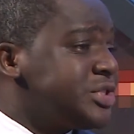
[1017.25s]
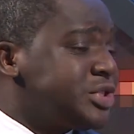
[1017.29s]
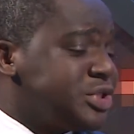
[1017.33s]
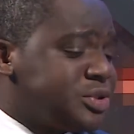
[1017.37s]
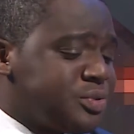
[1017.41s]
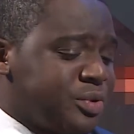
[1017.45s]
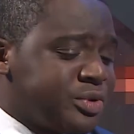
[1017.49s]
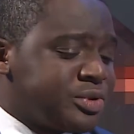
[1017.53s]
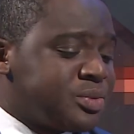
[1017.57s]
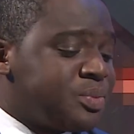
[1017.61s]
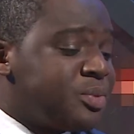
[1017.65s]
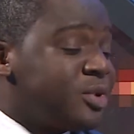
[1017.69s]
She
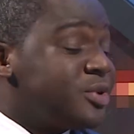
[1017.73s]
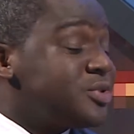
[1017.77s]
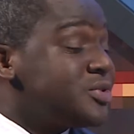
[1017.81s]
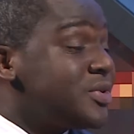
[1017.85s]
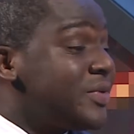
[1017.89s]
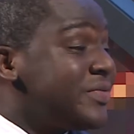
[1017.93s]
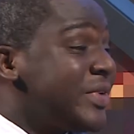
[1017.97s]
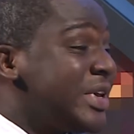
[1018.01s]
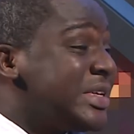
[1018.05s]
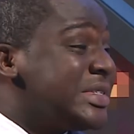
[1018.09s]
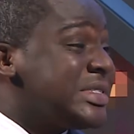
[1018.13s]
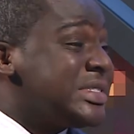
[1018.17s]
was boss
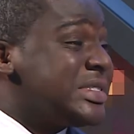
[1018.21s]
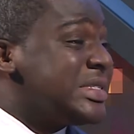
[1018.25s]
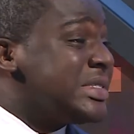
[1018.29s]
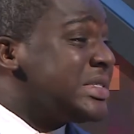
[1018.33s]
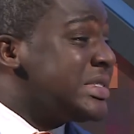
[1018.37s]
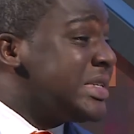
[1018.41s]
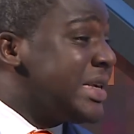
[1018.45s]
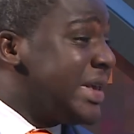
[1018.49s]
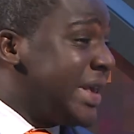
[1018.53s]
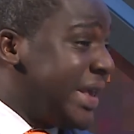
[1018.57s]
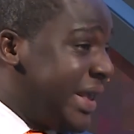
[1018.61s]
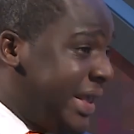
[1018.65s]
of
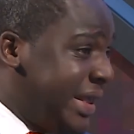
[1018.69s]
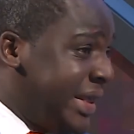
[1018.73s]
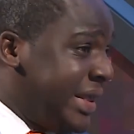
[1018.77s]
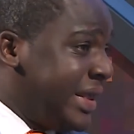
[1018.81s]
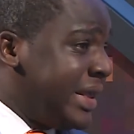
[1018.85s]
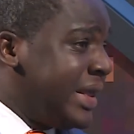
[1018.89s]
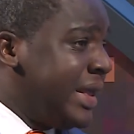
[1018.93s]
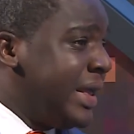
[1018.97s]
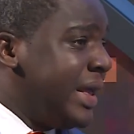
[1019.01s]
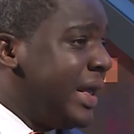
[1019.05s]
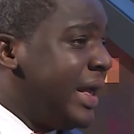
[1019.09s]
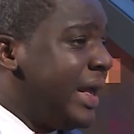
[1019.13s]

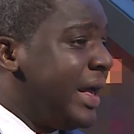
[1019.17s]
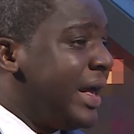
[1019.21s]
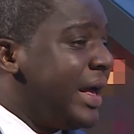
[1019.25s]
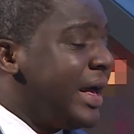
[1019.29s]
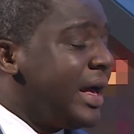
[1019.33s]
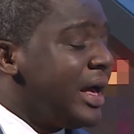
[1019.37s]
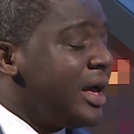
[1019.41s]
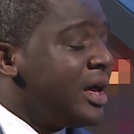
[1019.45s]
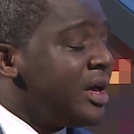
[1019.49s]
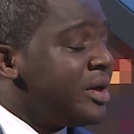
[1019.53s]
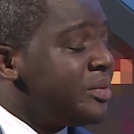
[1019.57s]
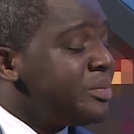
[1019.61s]

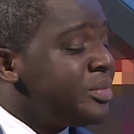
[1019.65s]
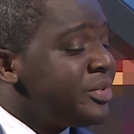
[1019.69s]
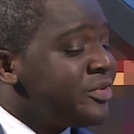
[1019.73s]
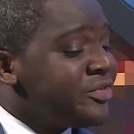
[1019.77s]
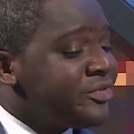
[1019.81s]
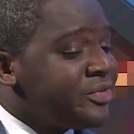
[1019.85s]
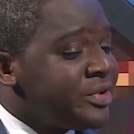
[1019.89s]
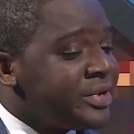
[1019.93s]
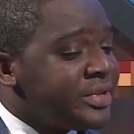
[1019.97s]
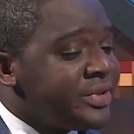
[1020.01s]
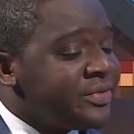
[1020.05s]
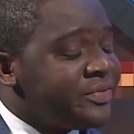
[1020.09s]
NCCE
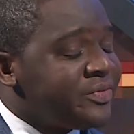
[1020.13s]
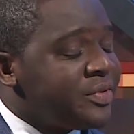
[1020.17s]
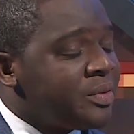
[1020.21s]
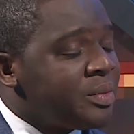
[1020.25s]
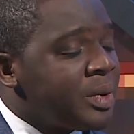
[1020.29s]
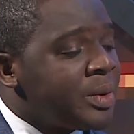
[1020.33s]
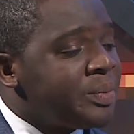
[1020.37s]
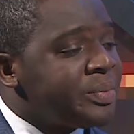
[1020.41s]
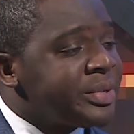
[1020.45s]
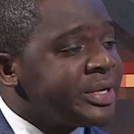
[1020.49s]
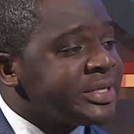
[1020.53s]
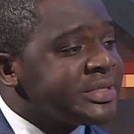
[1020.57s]
before the
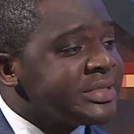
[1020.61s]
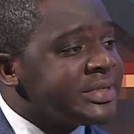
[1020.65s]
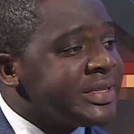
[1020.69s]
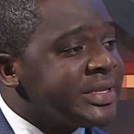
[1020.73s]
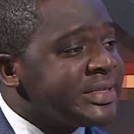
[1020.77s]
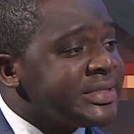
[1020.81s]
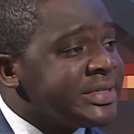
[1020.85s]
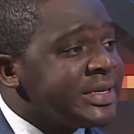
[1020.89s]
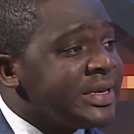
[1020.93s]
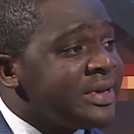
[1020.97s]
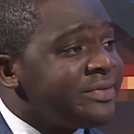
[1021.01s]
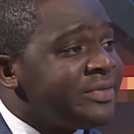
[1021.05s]
former
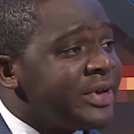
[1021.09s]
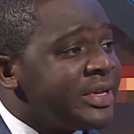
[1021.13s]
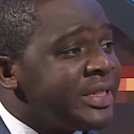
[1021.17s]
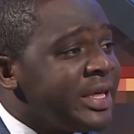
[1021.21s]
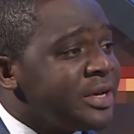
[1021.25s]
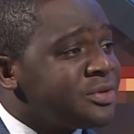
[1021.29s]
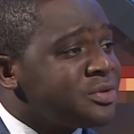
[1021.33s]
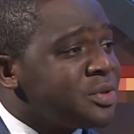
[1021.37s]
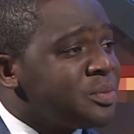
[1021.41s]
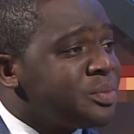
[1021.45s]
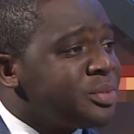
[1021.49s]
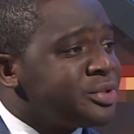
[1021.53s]
president gave her
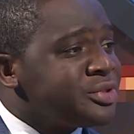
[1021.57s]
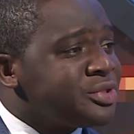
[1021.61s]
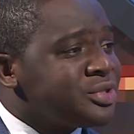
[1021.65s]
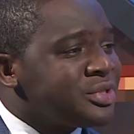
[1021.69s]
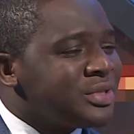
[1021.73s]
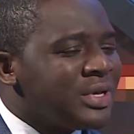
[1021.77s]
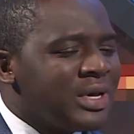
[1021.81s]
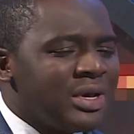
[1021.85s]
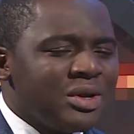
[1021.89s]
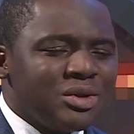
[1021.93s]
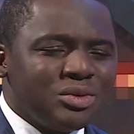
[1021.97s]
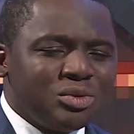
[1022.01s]
that
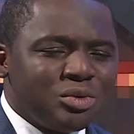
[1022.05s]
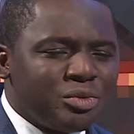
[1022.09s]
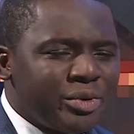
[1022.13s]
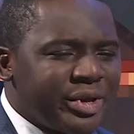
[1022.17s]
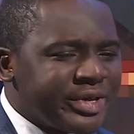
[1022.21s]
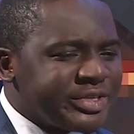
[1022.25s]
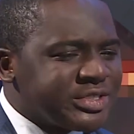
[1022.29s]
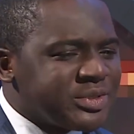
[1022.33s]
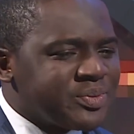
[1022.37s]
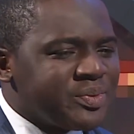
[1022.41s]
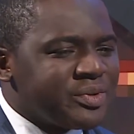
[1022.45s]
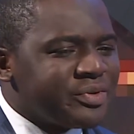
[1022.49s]
opportunity. No
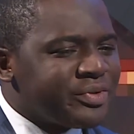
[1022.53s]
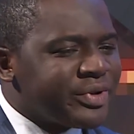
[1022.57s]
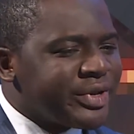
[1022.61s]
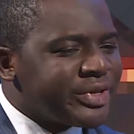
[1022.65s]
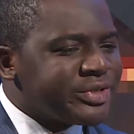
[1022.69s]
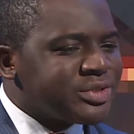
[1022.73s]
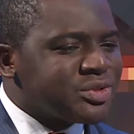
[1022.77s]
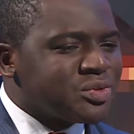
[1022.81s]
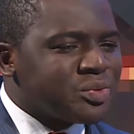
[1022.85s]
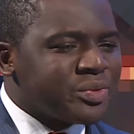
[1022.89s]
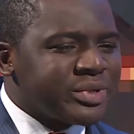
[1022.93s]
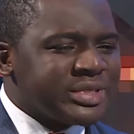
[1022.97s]

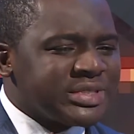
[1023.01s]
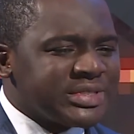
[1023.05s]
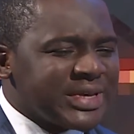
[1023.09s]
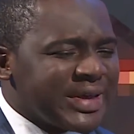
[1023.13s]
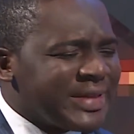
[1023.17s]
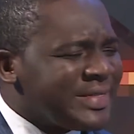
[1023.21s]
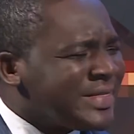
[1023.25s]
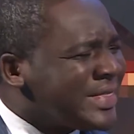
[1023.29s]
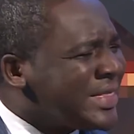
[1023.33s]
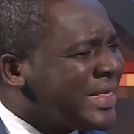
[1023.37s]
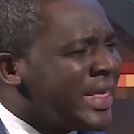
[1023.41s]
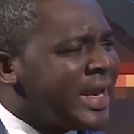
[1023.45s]
experience with
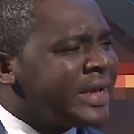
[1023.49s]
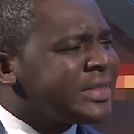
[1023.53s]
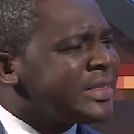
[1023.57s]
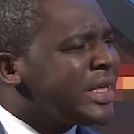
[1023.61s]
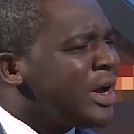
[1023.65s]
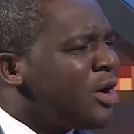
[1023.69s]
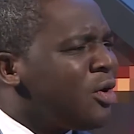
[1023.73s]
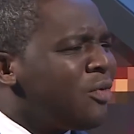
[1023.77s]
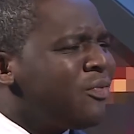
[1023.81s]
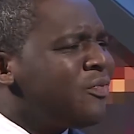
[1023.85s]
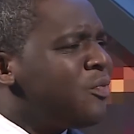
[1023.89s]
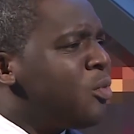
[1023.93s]
a theater
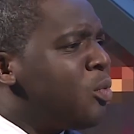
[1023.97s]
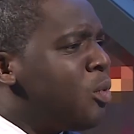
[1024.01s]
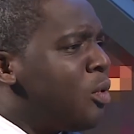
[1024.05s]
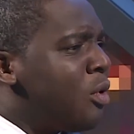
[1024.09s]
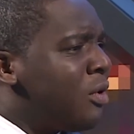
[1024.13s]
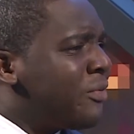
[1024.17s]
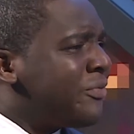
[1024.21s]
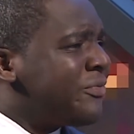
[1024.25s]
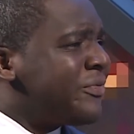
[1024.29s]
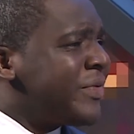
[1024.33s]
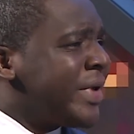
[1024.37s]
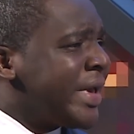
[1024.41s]
of
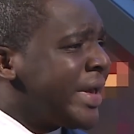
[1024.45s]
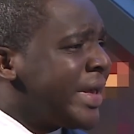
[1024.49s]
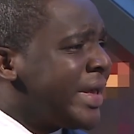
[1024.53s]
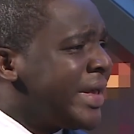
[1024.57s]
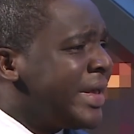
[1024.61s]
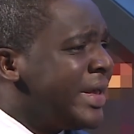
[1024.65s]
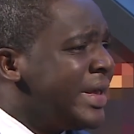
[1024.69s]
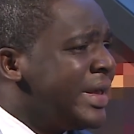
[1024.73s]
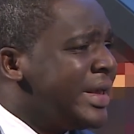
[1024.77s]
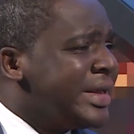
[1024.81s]
warfare.